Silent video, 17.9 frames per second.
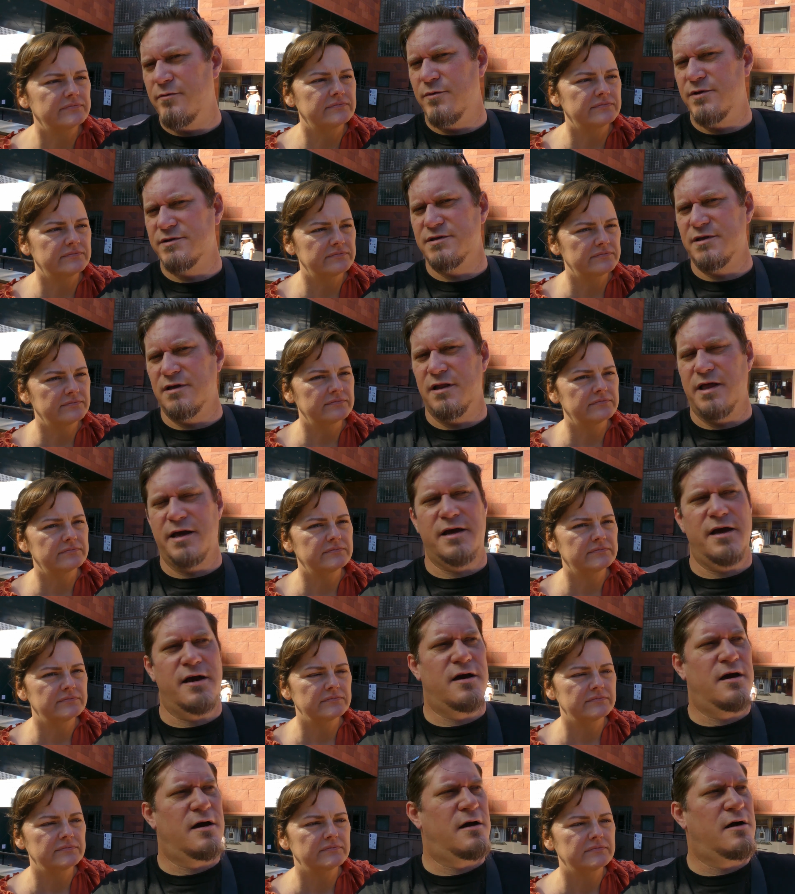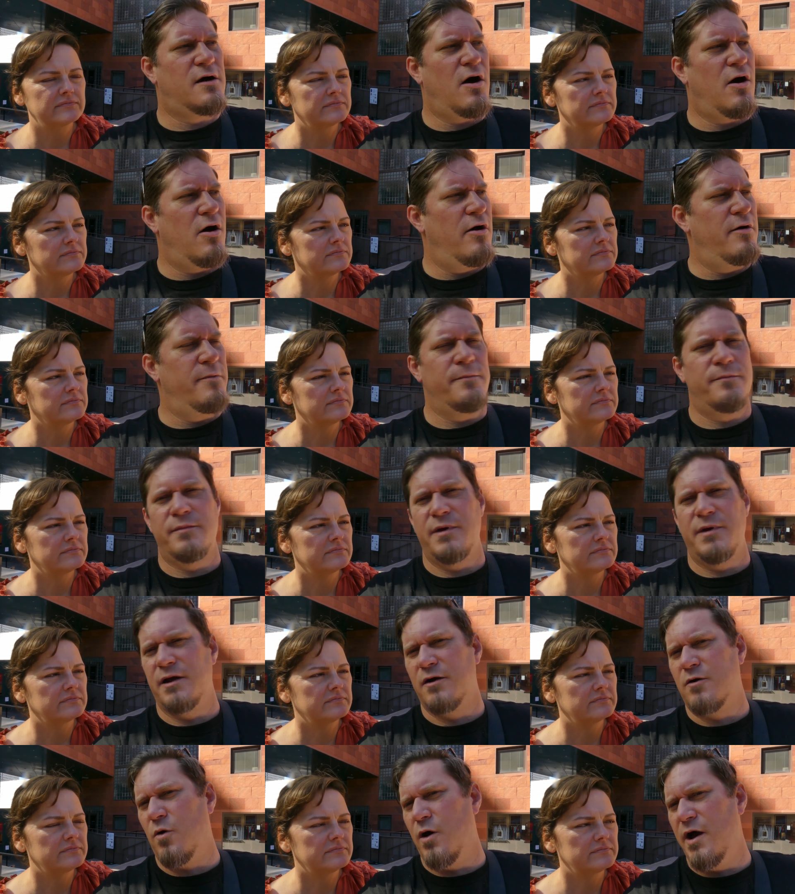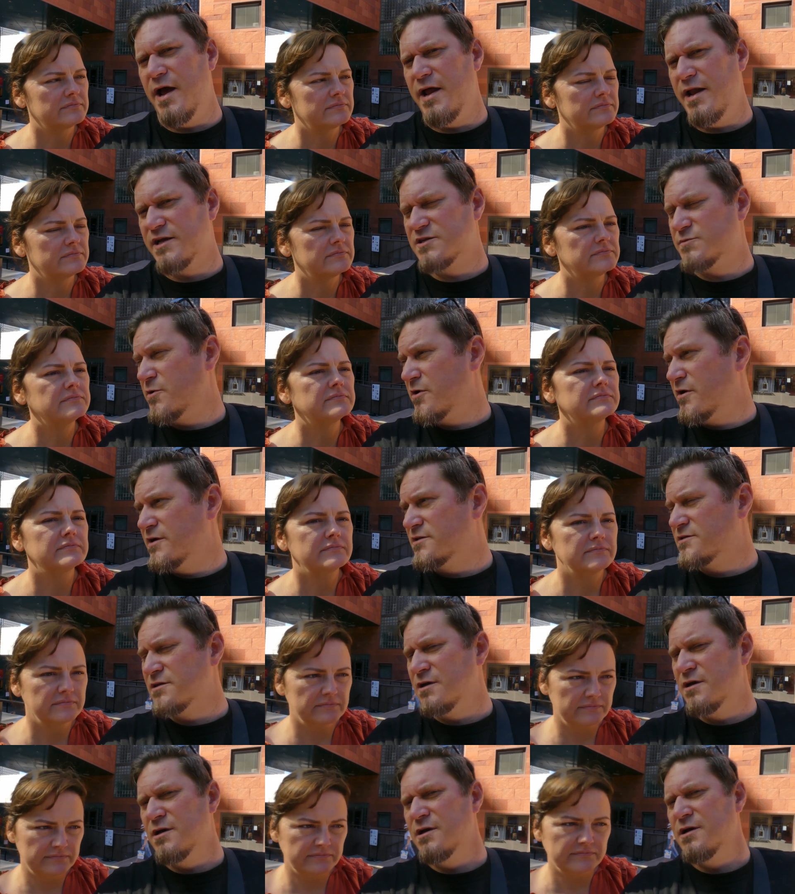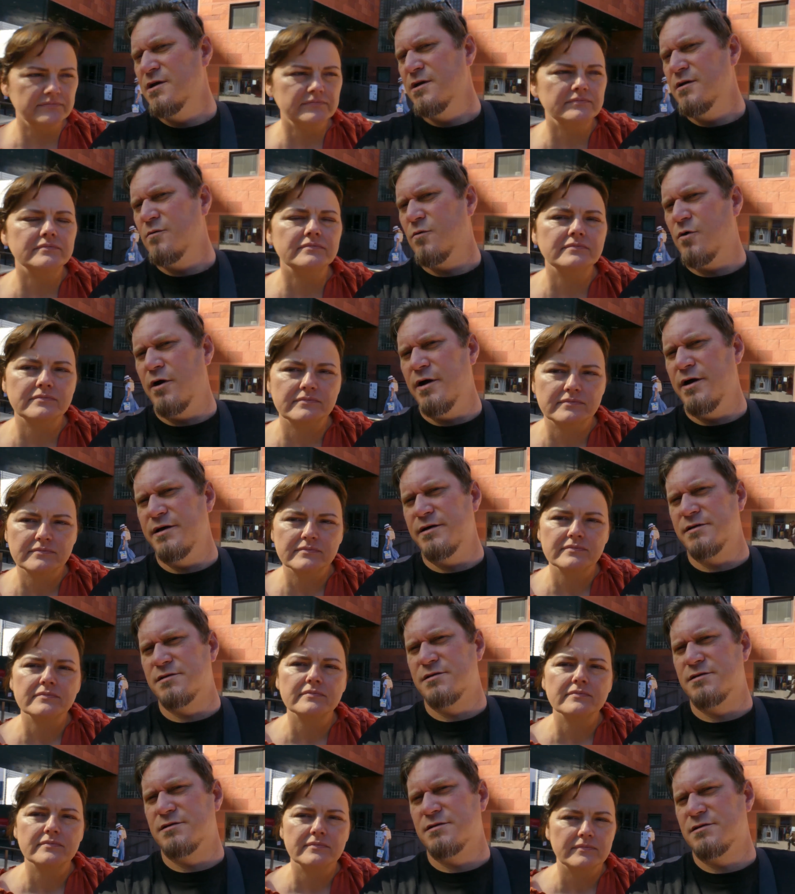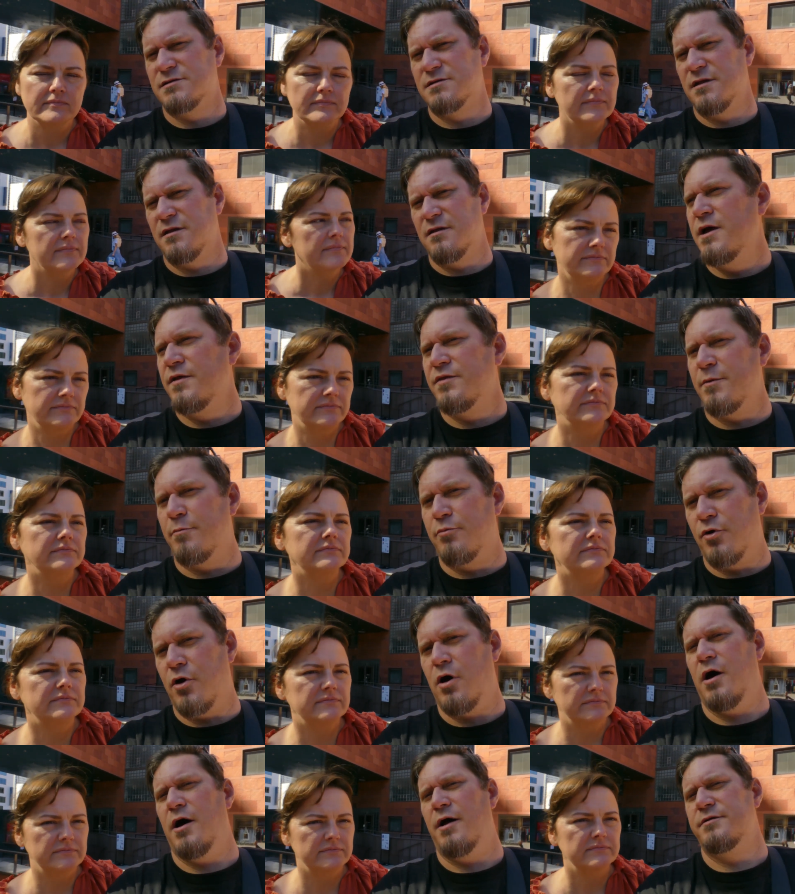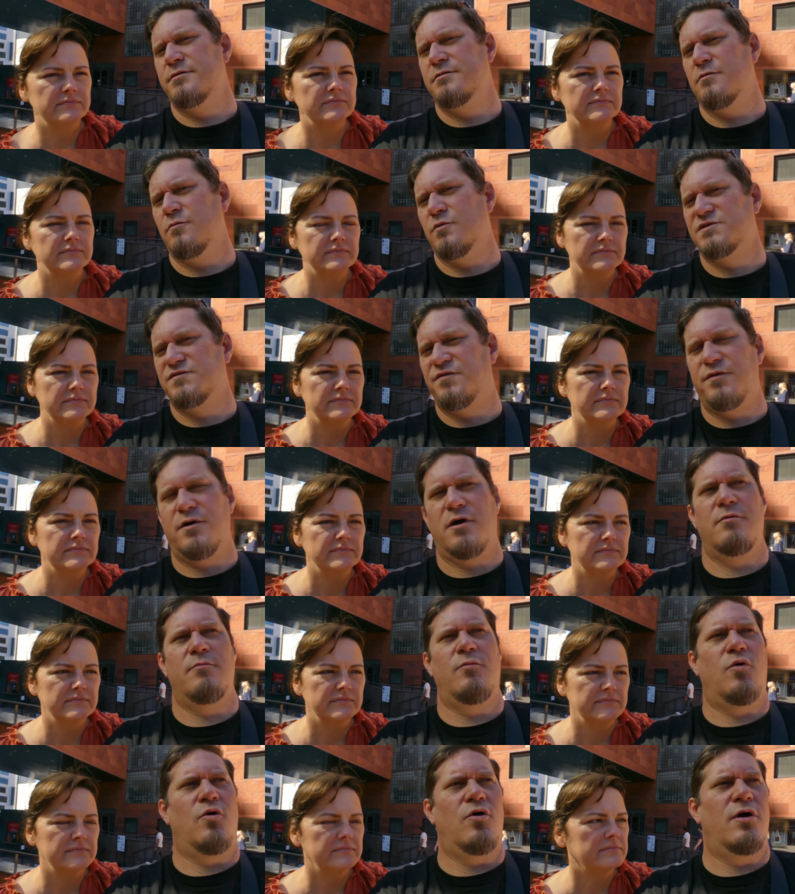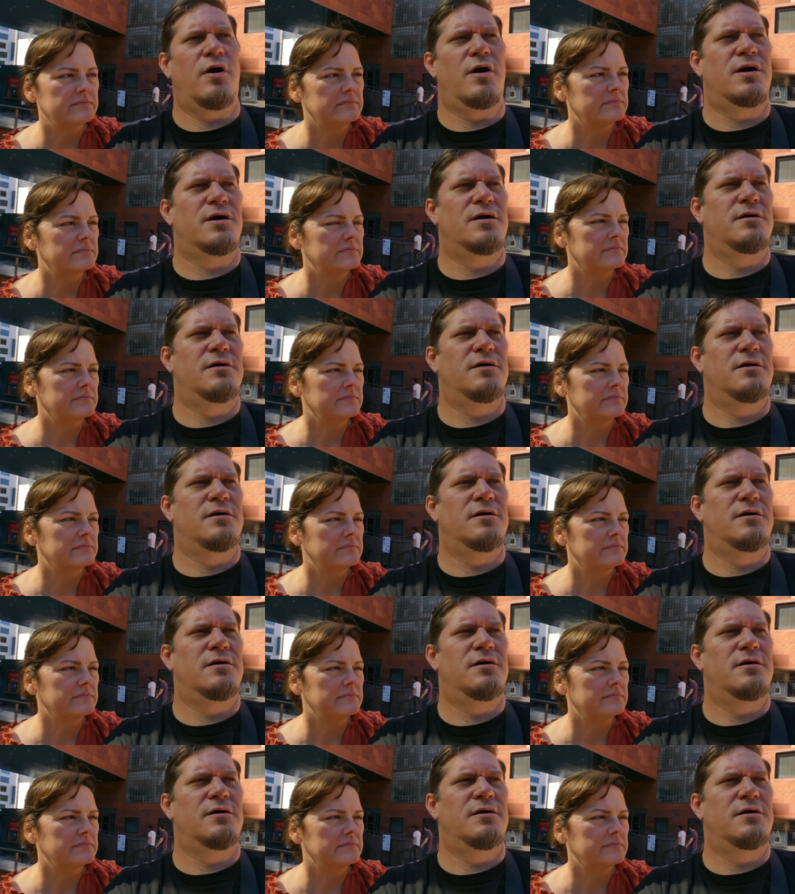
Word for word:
Speaker 1: end was like a calm, quiet experience, whereas the Broad was far more